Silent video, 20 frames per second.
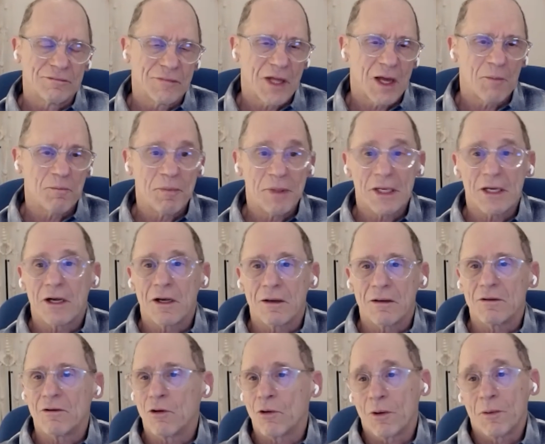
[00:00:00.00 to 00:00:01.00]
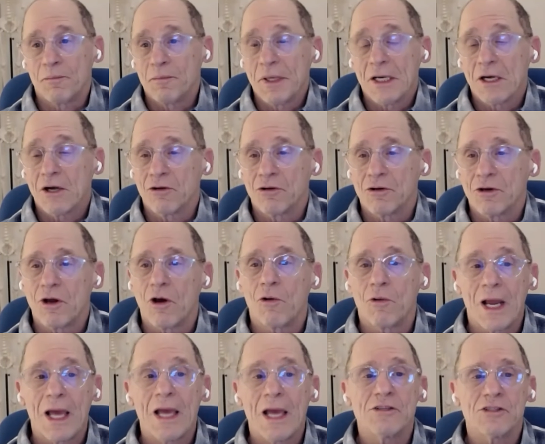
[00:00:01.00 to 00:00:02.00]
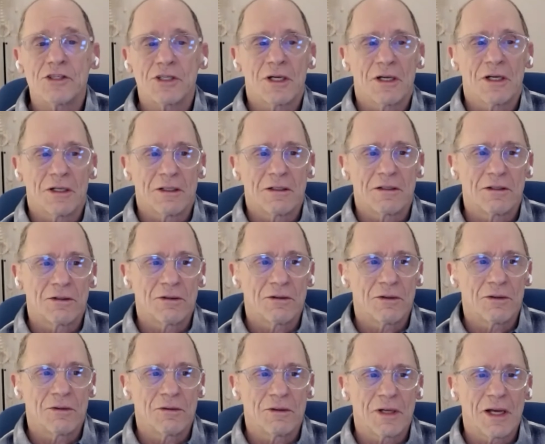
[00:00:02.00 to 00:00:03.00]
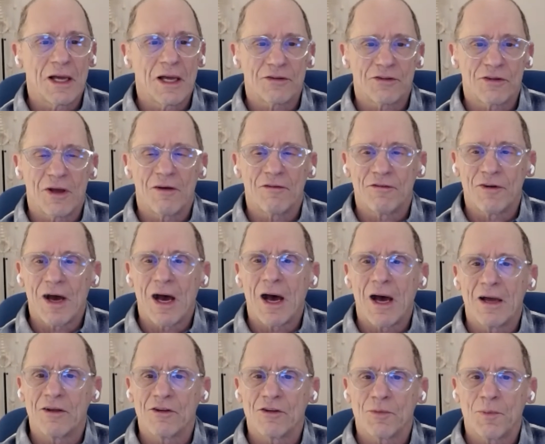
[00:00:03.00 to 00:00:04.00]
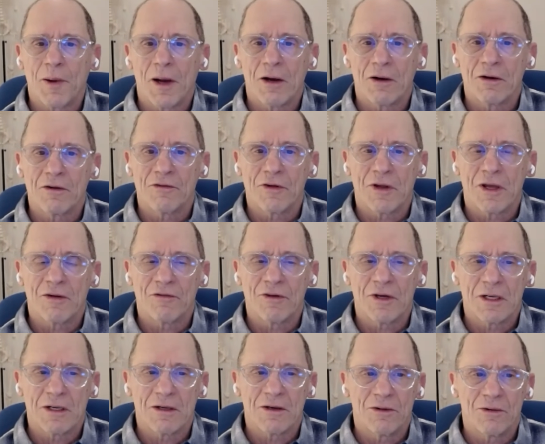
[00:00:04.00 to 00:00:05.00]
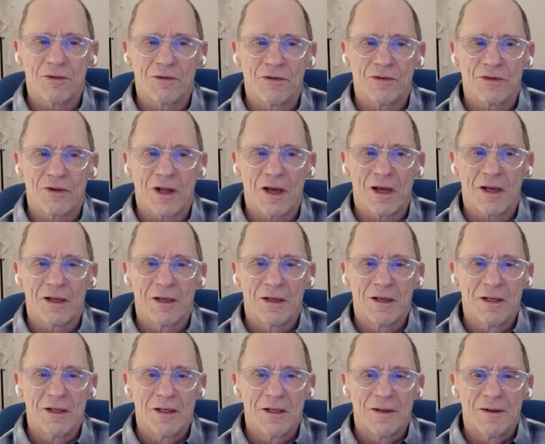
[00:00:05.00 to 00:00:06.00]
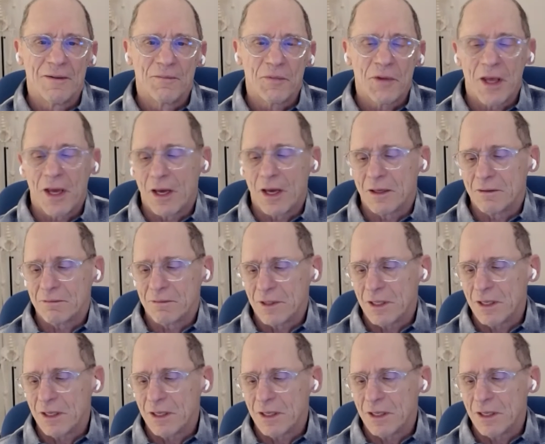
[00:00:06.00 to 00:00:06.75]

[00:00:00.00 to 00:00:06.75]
big or bigger donation to SFI as part of Giving Tuesday. And